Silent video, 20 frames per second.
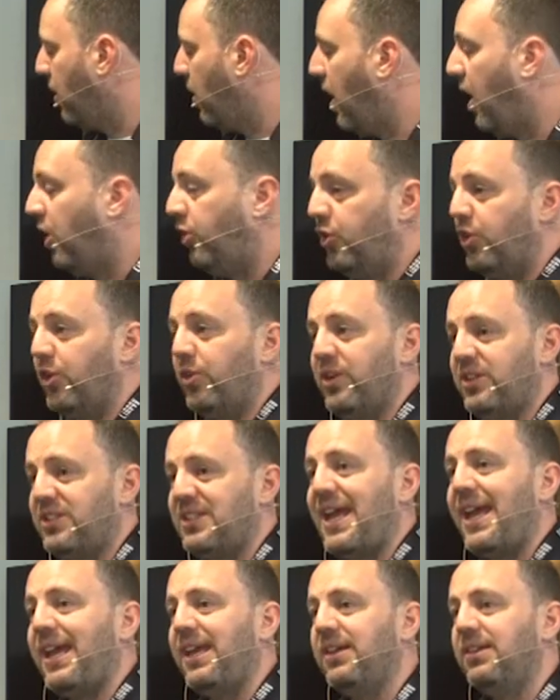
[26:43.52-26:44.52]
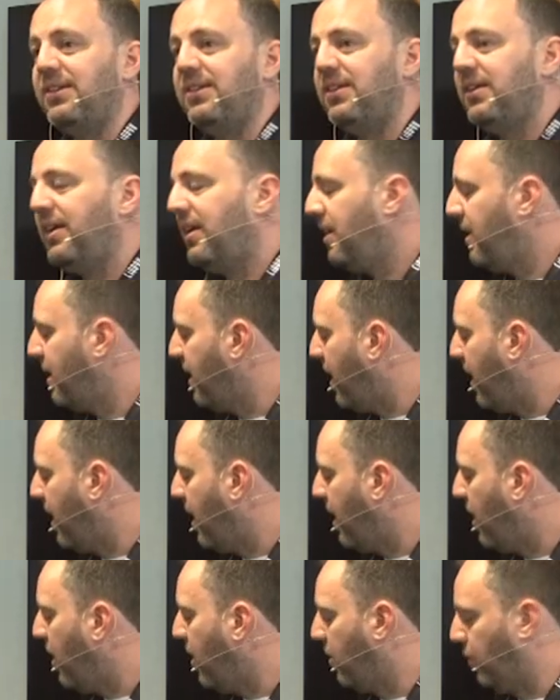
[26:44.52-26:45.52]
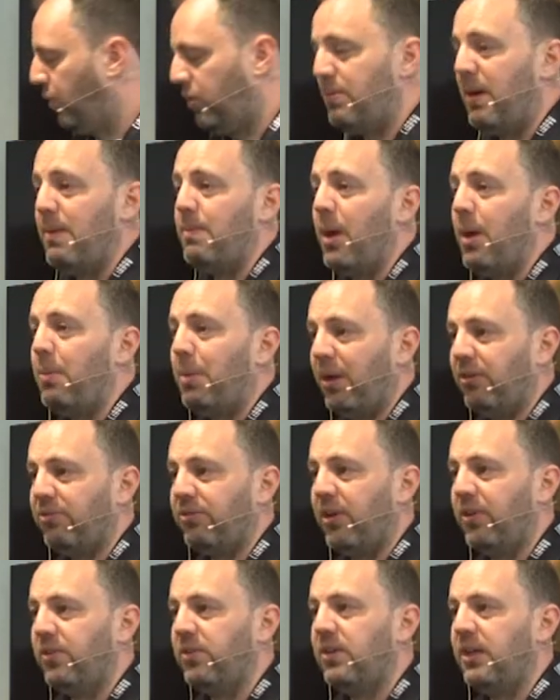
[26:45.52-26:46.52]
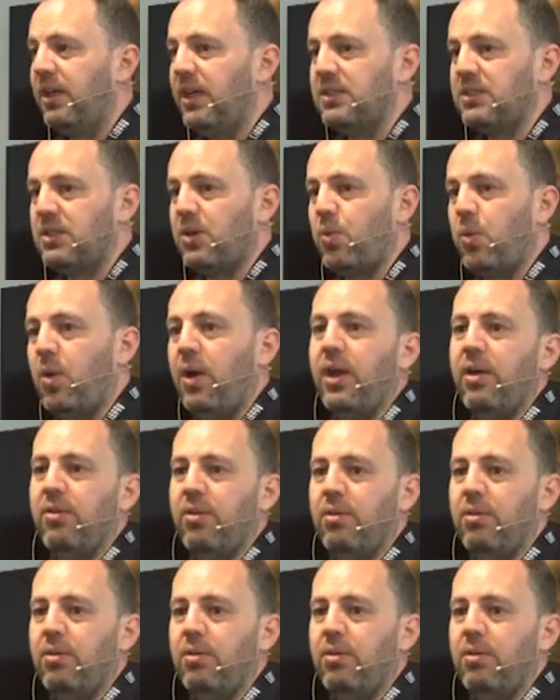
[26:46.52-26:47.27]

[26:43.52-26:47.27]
under a second onto my mobile phone is quite a